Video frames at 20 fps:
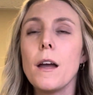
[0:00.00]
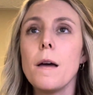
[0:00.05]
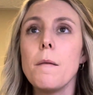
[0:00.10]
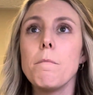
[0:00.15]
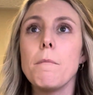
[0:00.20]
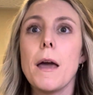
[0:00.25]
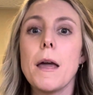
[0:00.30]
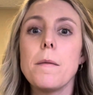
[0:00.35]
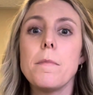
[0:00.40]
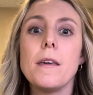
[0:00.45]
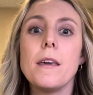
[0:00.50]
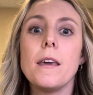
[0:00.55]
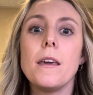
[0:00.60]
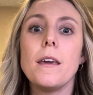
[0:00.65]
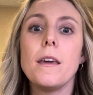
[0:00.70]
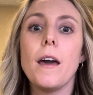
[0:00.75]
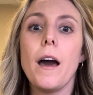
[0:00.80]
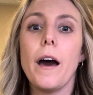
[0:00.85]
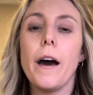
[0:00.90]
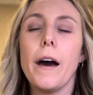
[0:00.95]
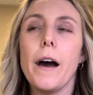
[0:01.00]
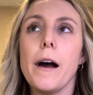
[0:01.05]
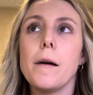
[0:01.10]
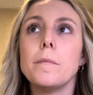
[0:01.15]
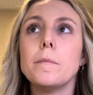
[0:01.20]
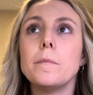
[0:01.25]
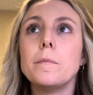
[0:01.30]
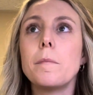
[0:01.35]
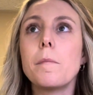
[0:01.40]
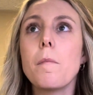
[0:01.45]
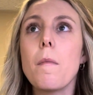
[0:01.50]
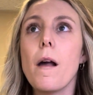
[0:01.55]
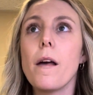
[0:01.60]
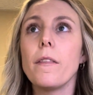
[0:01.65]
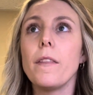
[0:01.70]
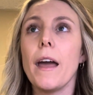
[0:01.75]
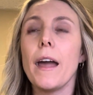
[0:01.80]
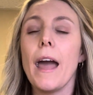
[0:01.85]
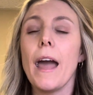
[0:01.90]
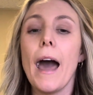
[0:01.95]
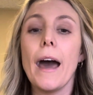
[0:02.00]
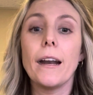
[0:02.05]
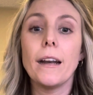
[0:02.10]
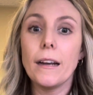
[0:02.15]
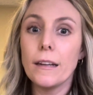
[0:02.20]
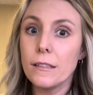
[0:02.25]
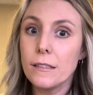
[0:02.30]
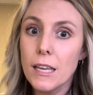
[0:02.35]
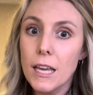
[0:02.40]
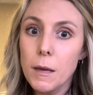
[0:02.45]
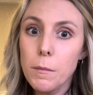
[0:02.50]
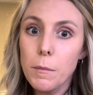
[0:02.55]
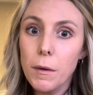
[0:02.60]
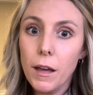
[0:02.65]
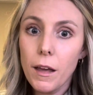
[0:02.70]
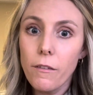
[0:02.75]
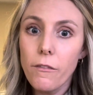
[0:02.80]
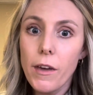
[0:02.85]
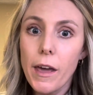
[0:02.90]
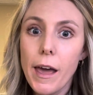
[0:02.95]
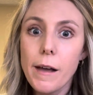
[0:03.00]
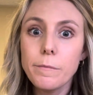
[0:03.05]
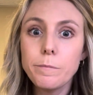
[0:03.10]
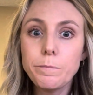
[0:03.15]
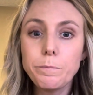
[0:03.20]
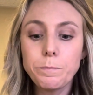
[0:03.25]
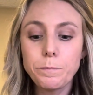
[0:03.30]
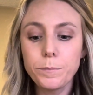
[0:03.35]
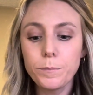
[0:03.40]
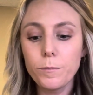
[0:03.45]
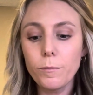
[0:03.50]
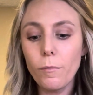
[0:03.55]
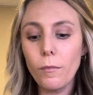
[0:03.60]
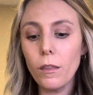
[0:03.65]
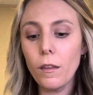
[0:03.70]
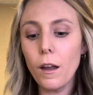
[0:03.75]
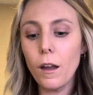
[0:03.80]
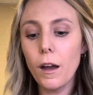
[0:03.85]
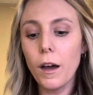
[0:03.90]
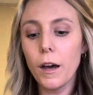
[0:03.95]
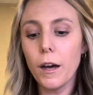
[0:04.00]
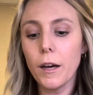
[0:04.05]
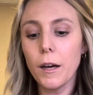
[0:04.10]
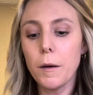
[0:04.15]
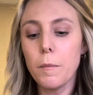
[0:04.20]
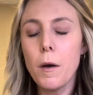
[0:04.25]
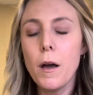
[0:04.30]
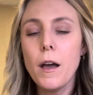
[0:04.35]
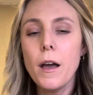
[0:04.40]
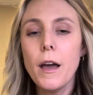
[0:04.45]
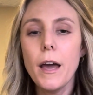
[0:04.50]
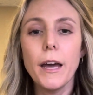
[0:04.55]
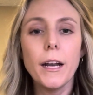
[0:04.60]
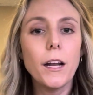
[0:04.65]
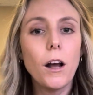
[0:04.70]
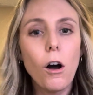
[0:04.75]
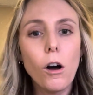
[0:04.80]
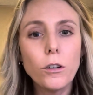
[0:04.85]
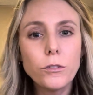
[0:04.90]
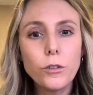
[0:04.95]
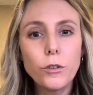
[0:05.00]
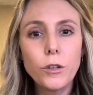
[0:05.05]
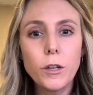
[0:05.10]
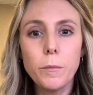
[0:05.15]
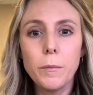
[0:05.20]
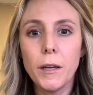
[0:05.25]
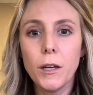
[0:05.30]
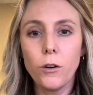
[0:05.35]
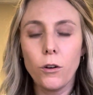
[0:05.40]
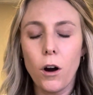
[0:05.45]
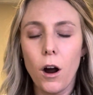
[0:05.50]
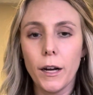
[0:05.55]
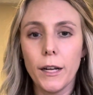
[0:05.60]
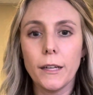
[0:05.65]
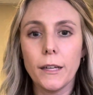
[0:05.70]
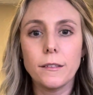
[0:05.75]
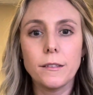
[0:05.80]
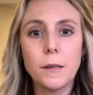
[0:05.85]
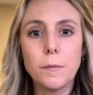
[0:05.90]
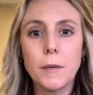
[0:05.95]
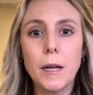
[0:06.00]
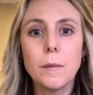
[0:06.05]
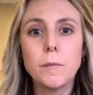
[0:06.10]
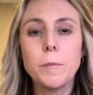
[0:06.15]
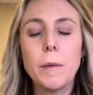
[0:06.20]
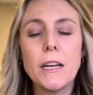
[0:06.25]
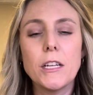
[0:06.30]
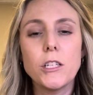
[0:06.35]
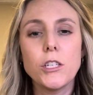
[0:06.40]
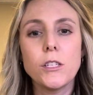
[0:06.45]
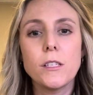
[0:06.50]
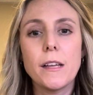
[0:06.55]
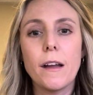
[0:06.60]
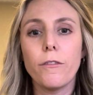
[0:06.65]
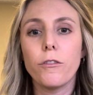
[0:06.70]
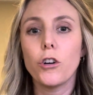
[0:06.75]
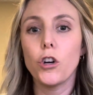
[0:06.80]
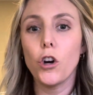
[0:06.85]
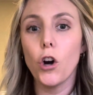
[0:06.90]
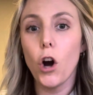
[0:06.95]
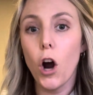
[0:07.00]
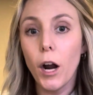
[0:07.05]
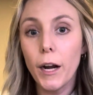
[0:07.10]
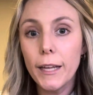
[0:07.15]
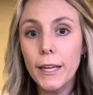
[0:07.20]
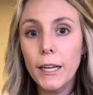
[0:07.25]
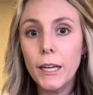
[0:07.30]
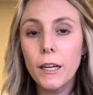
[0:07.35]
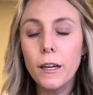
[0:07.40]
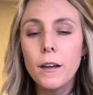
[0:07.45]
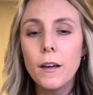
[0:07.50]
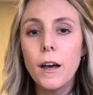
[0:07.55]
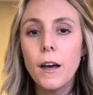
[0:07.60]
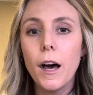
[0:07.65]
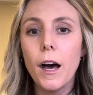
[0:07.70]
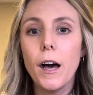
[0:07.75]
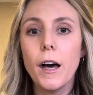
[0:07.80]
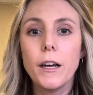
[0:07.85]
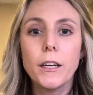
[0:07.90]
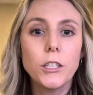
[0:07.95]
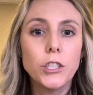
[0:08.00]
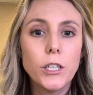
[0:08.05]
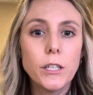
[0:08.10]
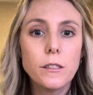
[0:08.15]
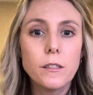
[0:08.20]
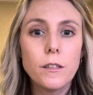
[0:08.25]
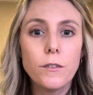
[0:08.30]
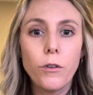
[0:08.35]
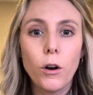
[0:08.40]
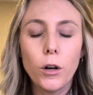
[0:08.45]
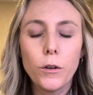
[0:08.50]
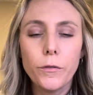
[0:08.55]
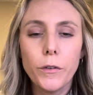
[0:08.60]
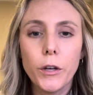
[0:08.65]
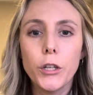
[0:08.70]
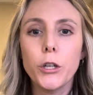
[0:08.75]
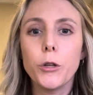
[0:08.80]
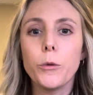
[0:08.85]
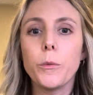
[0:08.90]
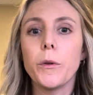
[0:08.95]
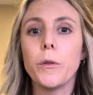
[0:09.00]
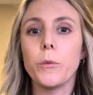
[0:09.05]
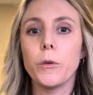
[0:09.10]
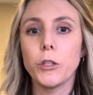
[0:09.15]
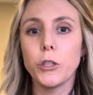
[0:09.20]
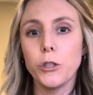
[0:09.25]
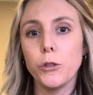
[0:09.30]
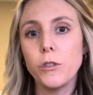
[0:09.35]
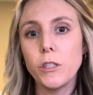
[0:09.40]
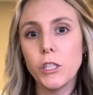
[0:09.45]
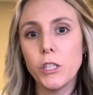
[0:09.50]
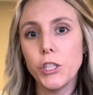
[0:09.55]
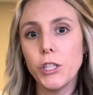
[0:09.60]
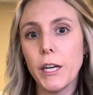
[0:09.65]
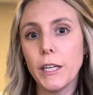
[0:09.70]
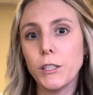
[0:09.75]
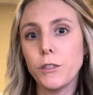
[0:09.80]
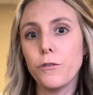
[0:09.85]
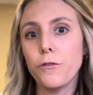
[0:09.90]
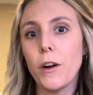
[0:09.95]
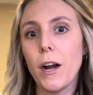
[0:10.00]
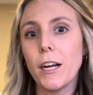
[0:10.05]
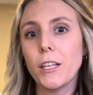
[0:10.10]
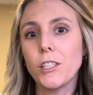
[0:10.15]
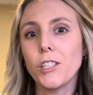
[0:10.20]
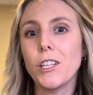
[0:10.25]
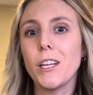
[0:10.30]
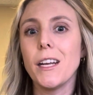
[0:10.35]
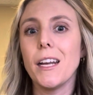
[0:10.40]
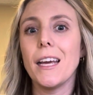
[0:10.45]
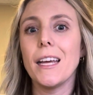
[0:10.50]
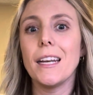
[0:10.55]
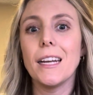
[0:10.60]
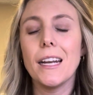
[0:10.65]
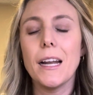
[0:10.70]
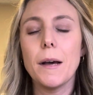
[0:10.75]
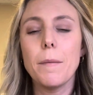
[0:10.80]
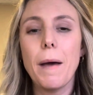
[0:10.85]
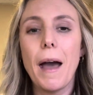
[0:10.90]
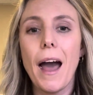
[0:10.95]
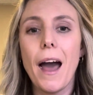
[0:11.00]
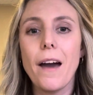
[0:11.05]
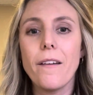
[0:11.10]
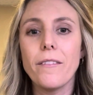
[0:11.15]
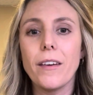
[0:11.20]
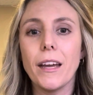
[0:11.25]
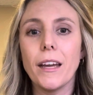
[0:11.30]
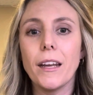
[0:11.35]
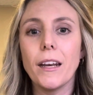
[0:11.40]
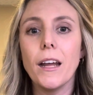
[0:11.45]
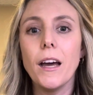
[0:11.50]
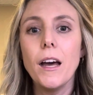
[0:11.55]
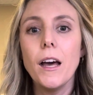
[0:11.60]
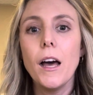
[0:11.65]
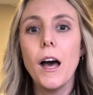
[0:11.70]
maybe they had an ischemic event. And it also can be chronic. Sometimes patients have chronic congestive heart failure with reduced ejection fraction, ended up having